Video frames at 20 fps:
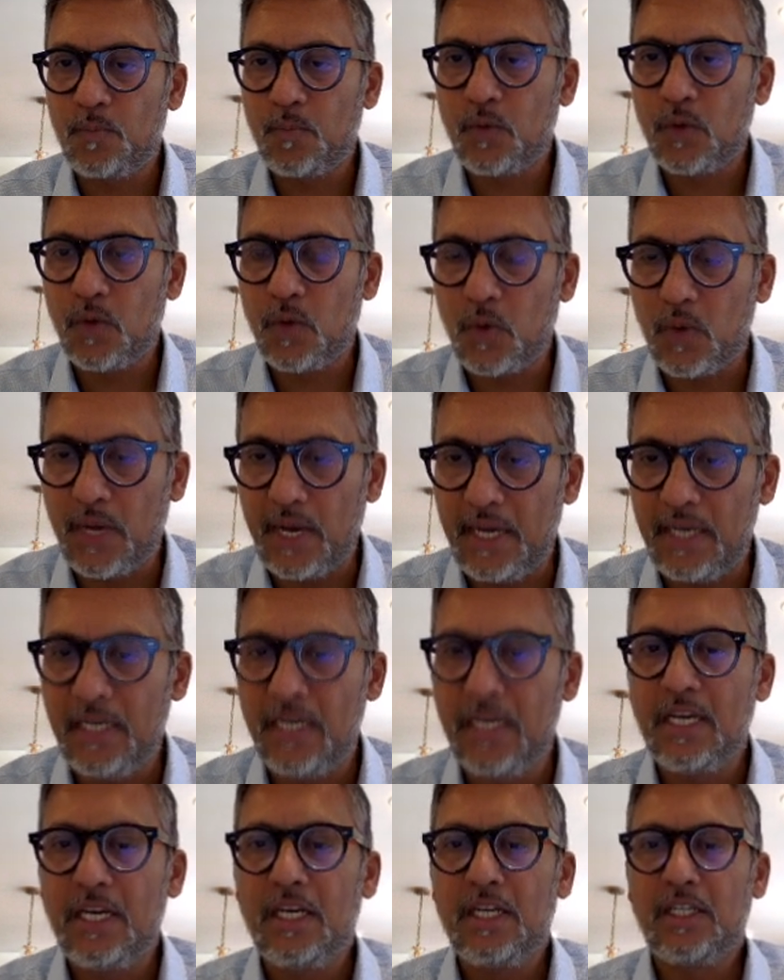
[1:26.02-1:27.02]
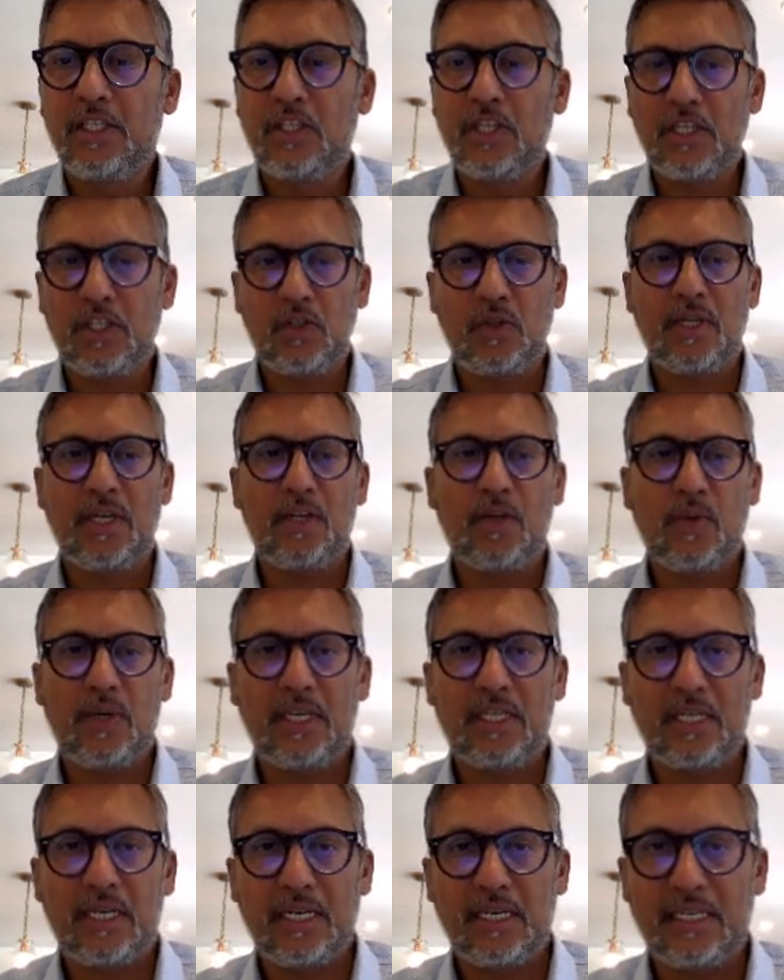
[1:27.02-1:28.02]
Okay, just so that you
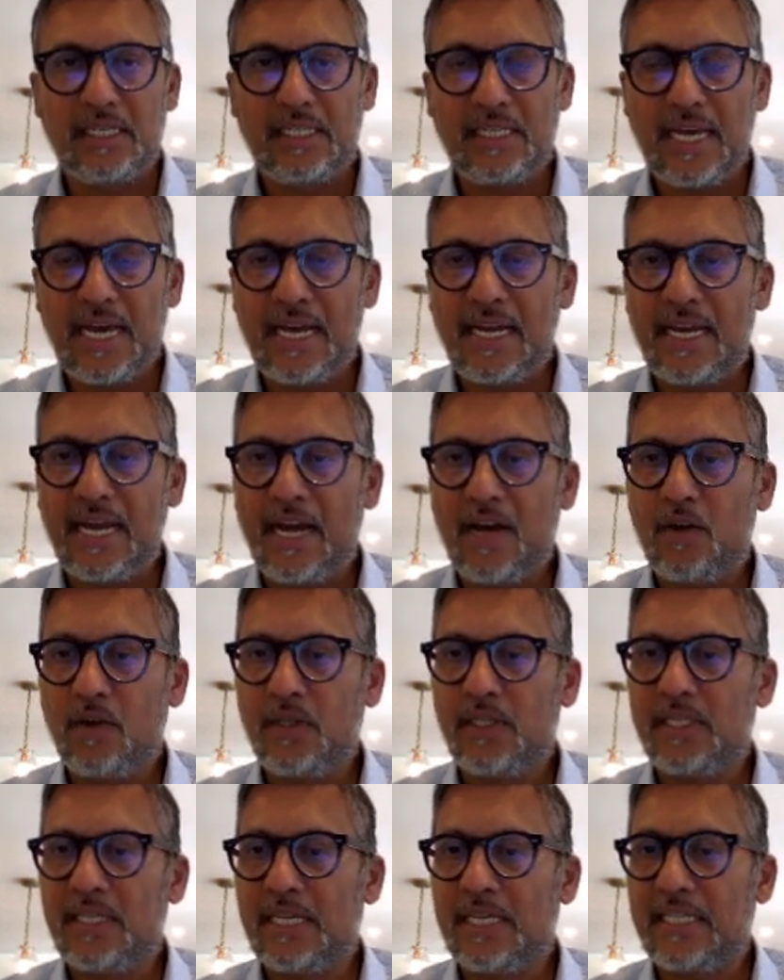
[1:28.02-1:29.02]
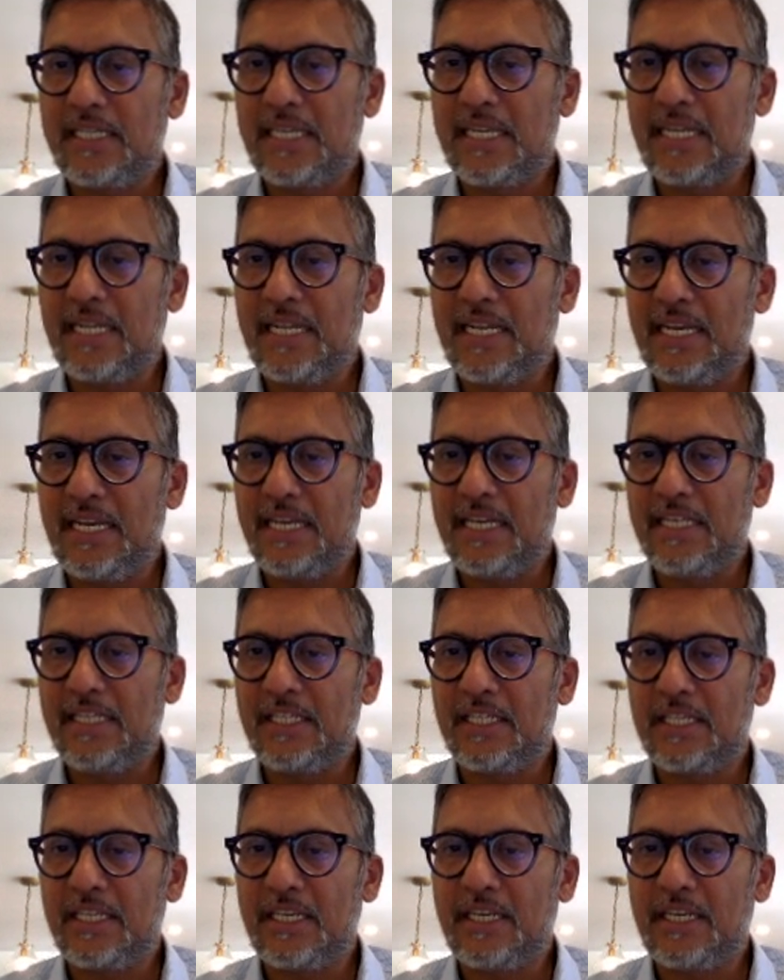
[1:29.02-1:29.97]
understand how this Excel is